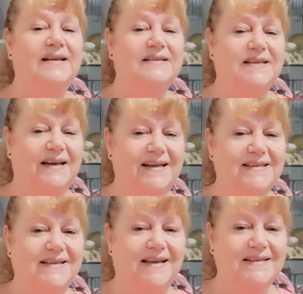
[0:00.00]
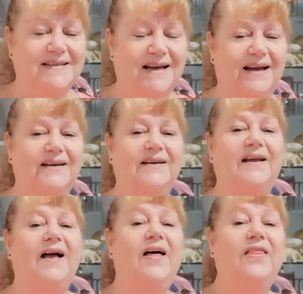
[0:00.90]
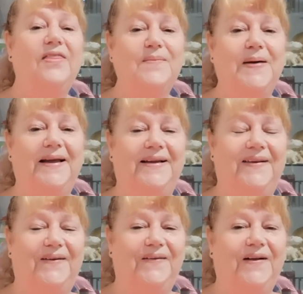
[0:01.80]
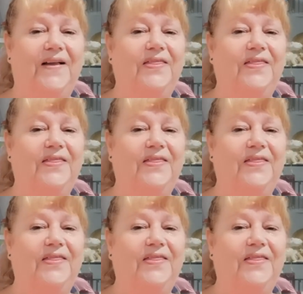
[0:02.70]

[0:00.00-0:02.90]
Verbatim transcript: So let's get started. The Make Along.